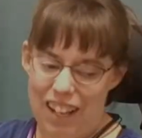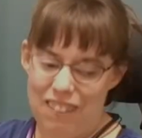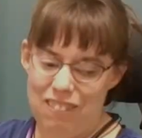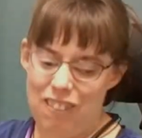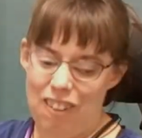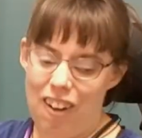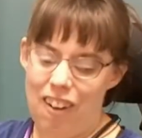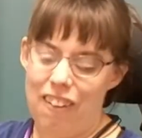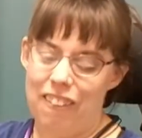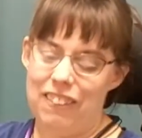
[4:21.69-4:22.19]
I've
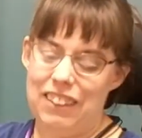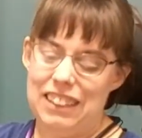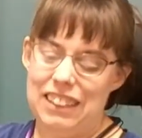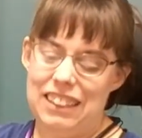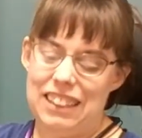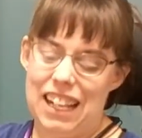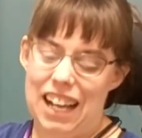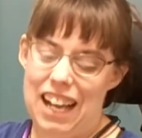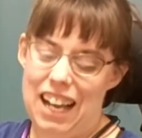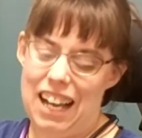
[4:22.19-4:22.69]

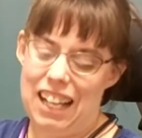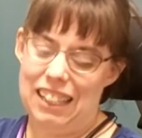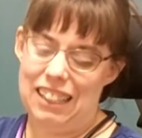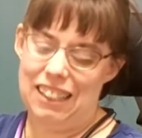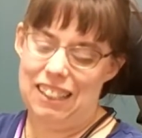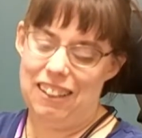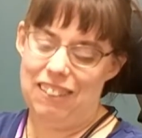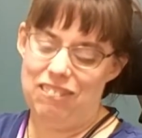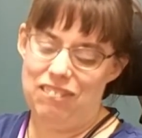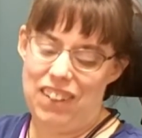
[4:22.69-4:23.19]
always
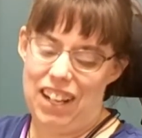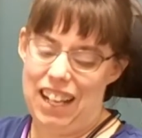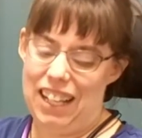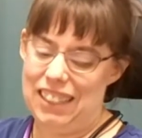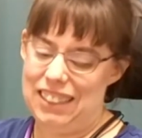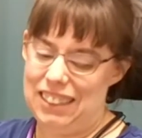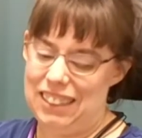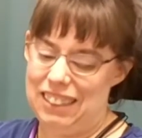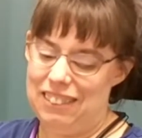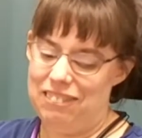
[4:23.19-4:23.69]
had a
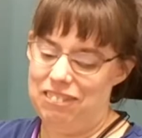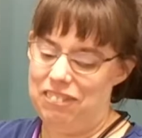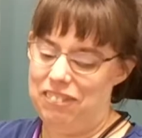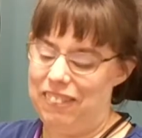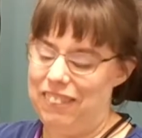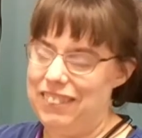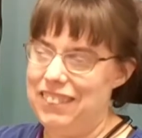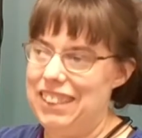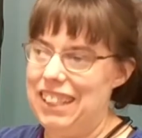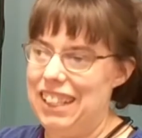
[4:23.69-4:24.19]
passion
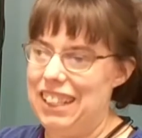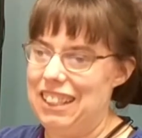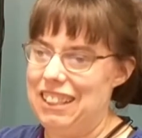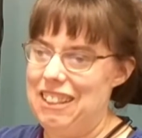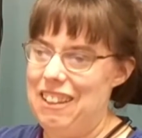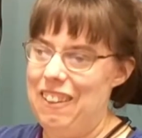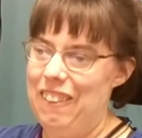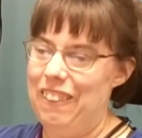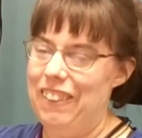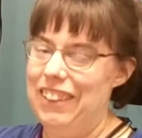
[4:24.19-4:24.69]
for
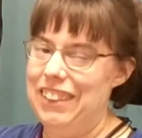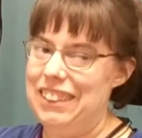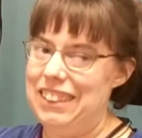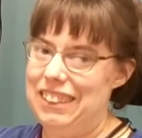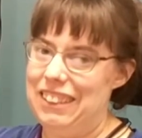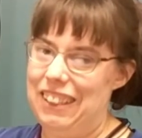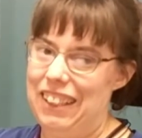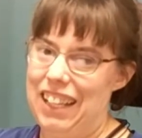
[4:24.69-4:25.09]
technology,